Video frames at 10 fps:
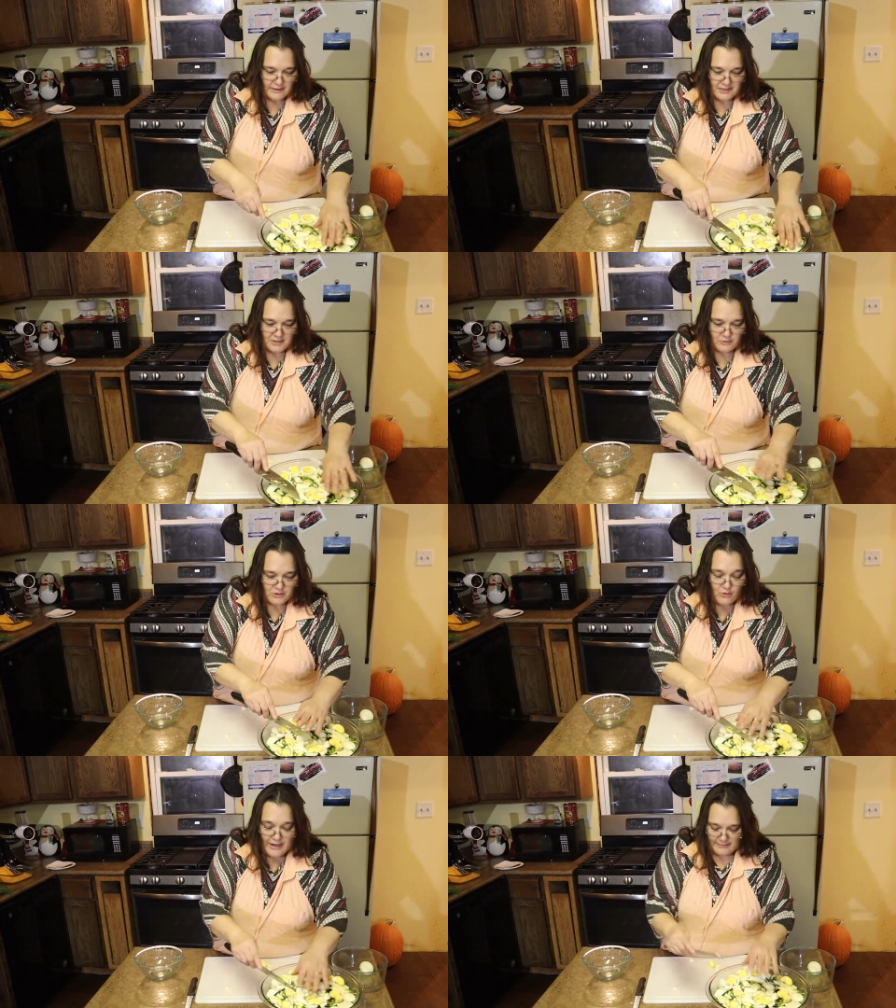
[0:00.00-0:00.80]
I just was
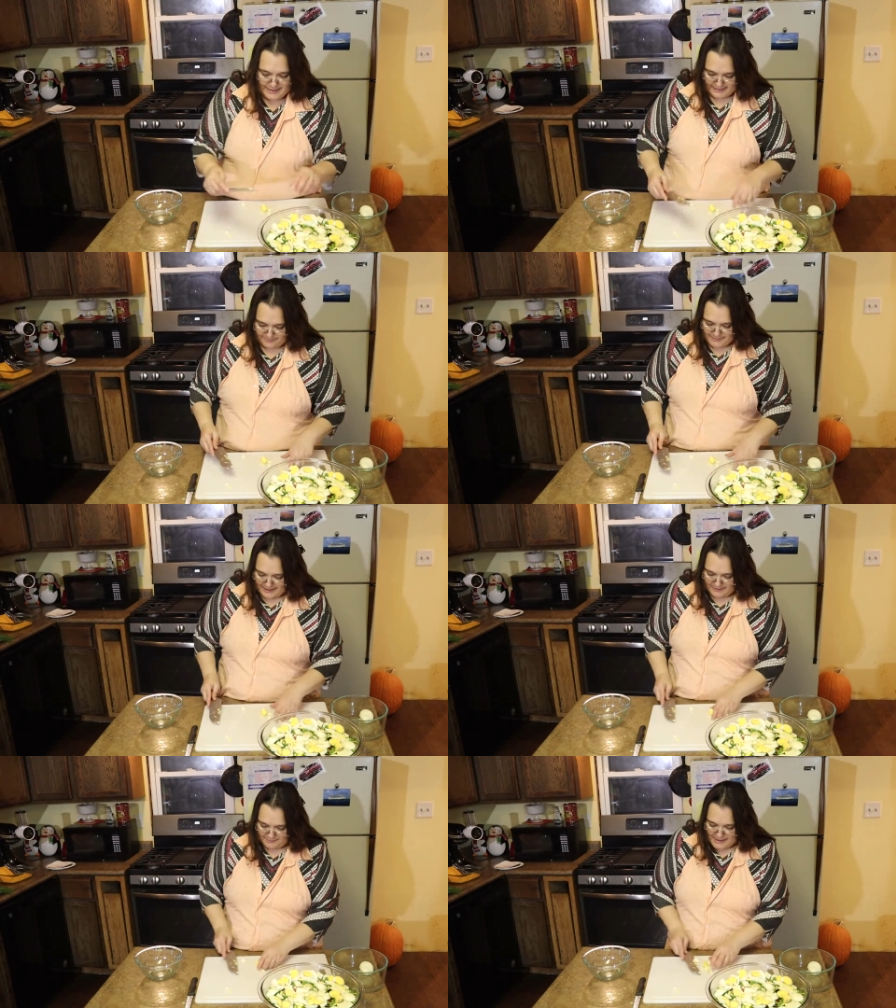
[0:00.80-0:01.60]
trying to make it
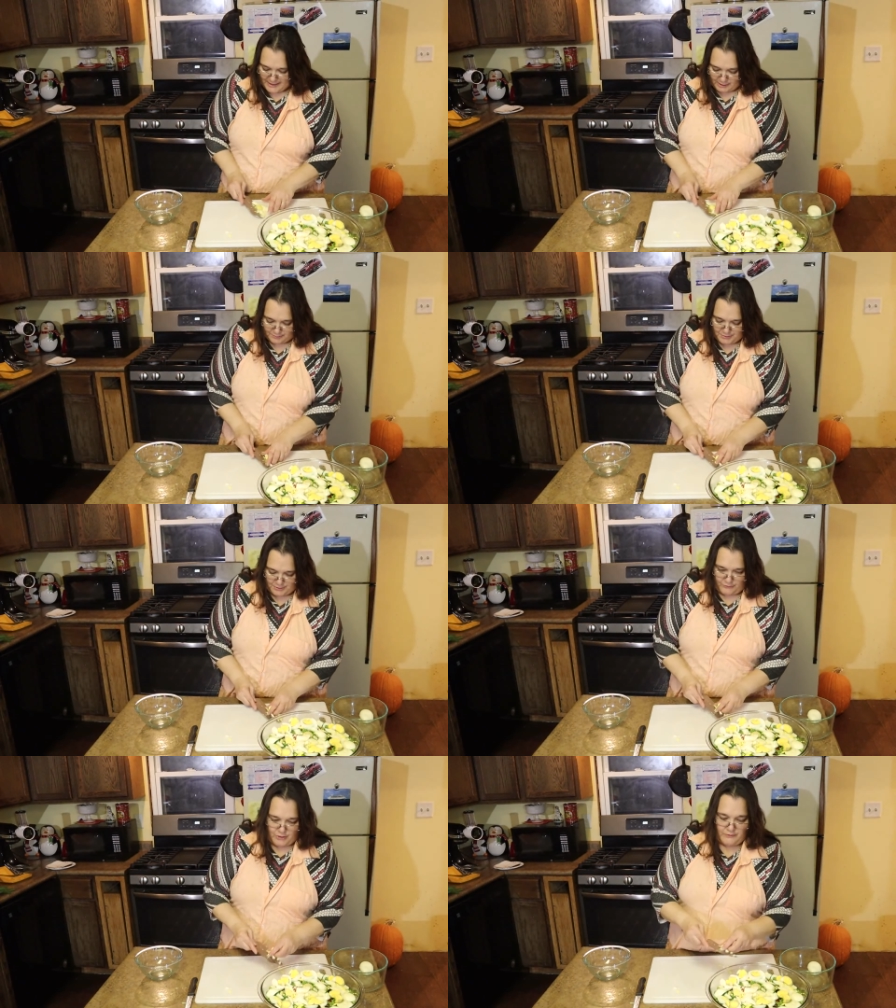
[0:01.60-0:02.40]
look
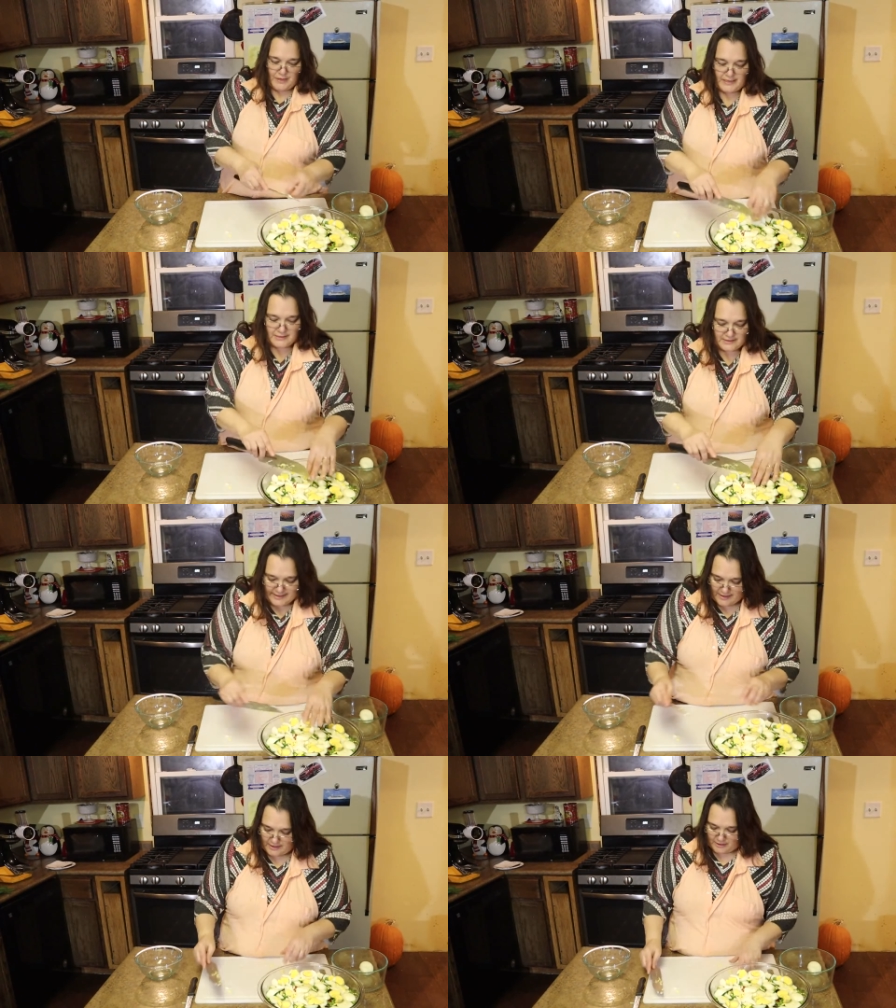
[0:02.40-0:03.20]
beautiful. And since
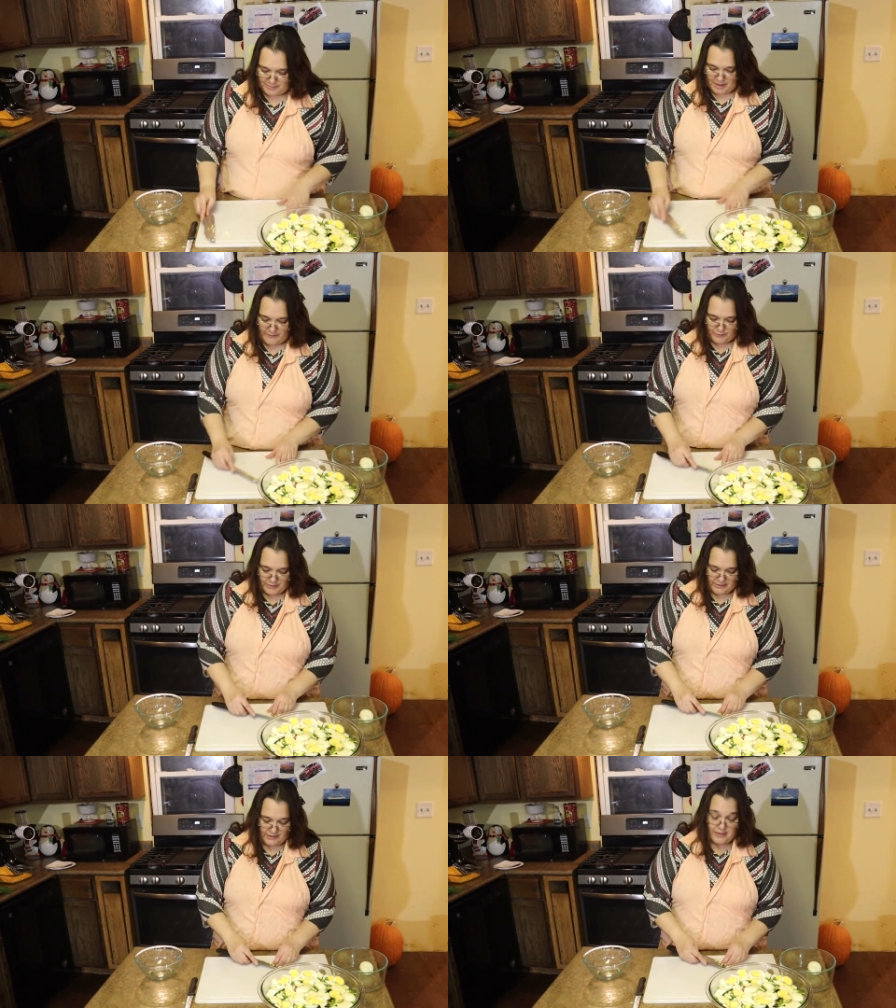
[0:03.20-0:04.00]
they are going to be covered
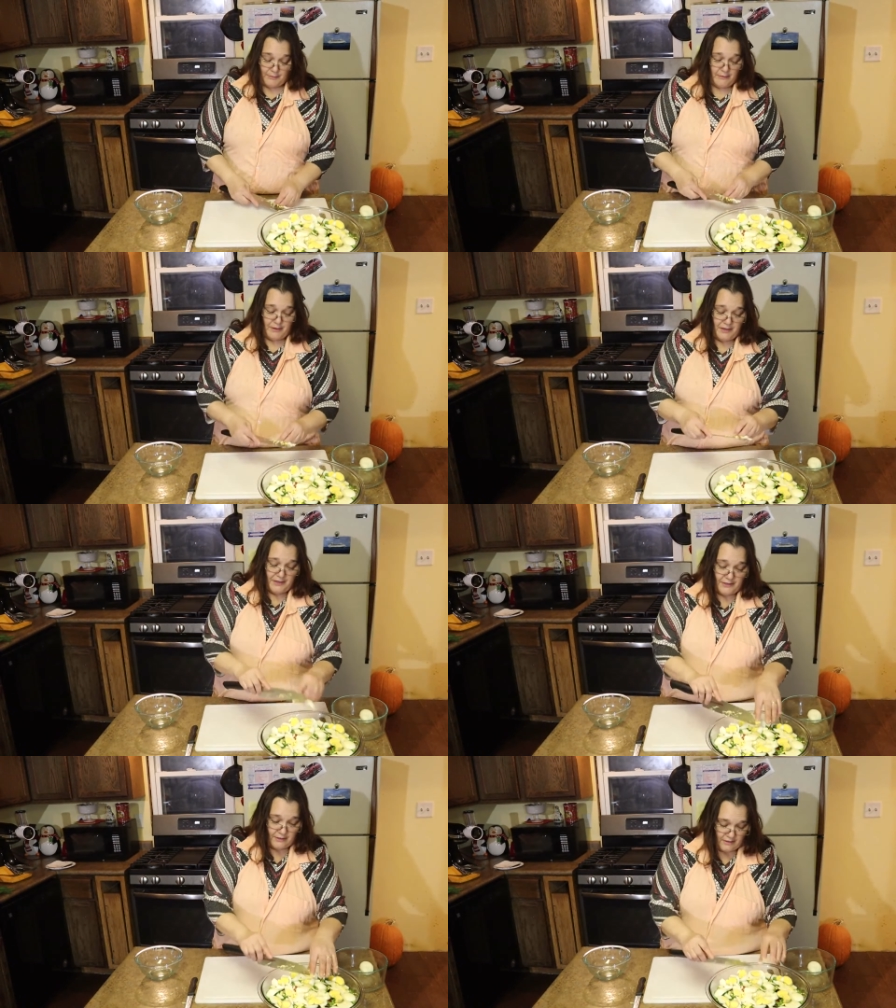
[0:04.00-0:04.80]
with yummy
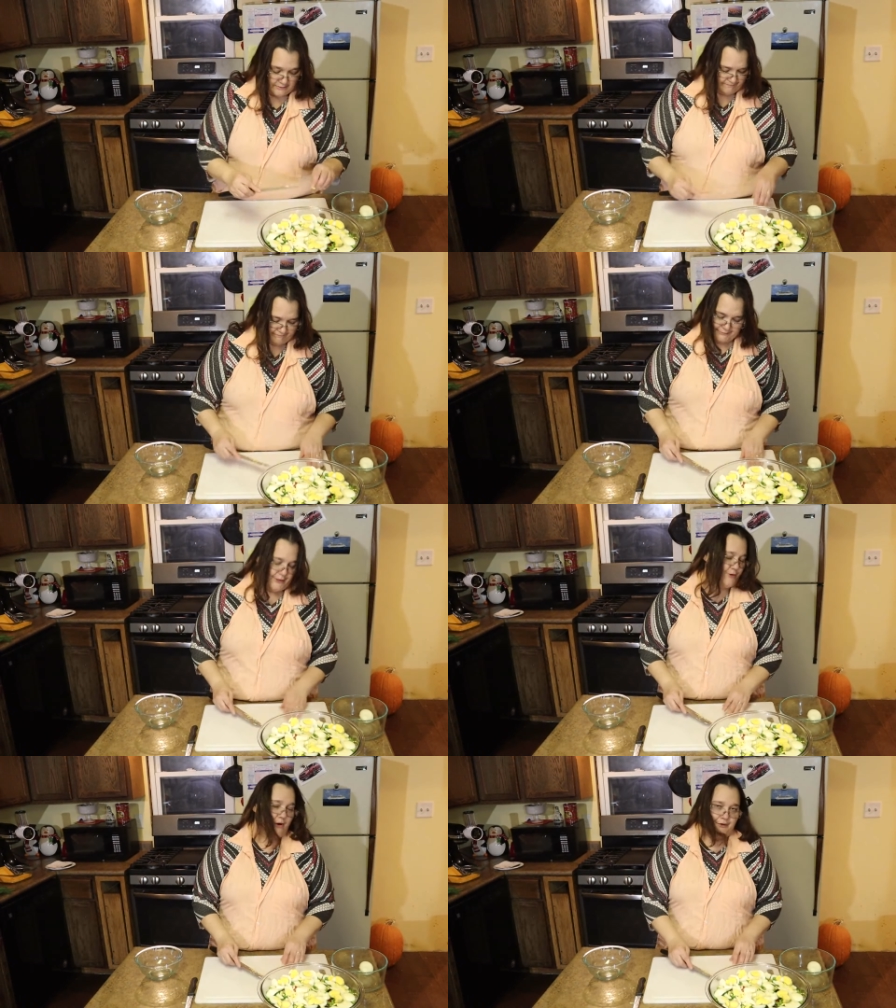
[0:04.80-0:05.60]
bacon and all,
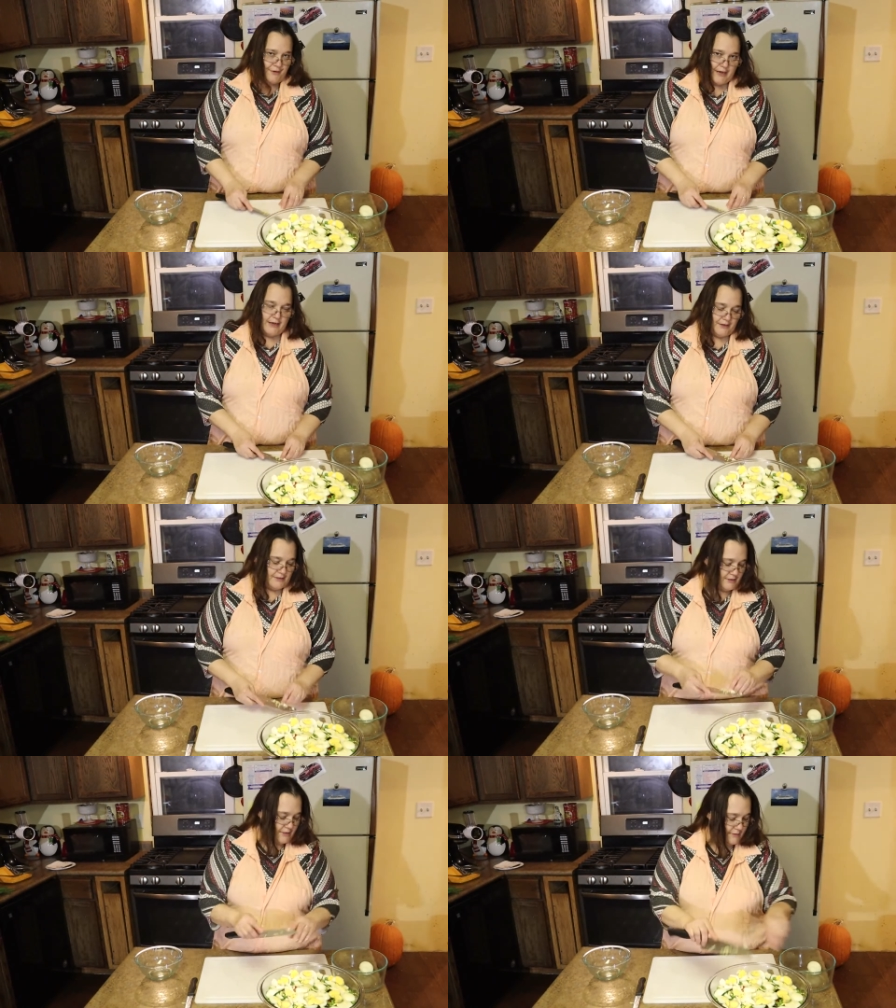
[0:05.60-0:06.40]
you are not going
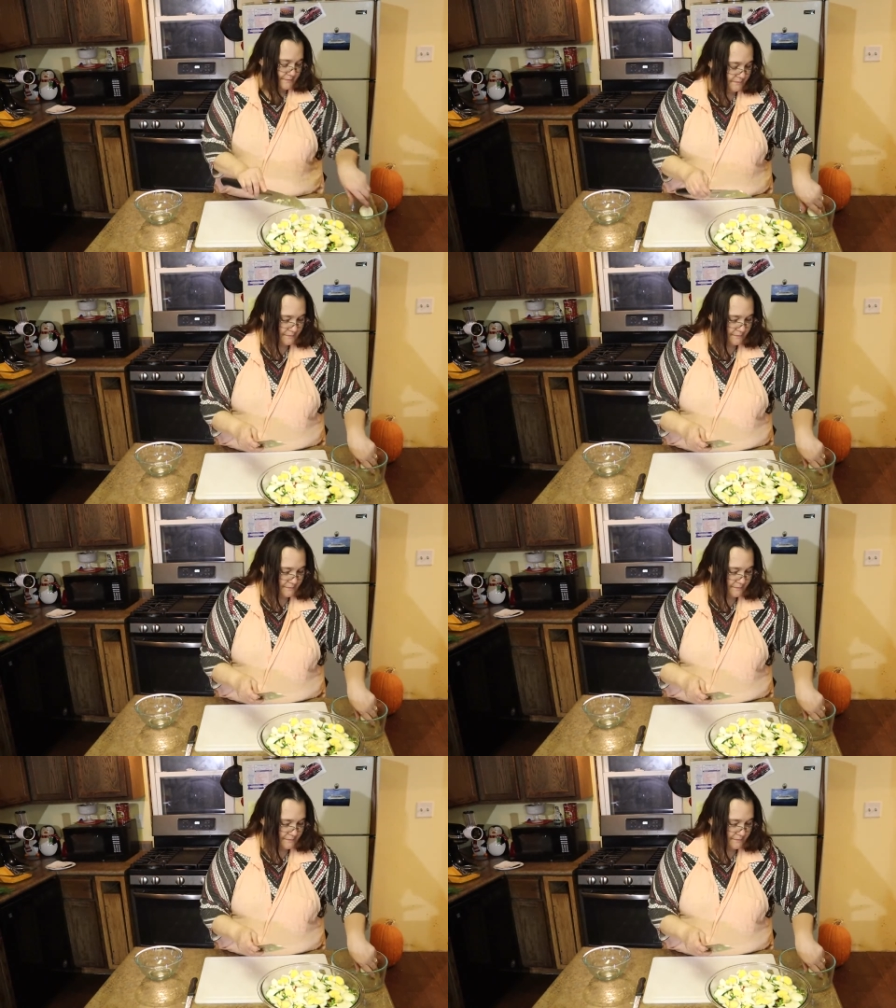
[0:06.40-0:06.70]
to see it.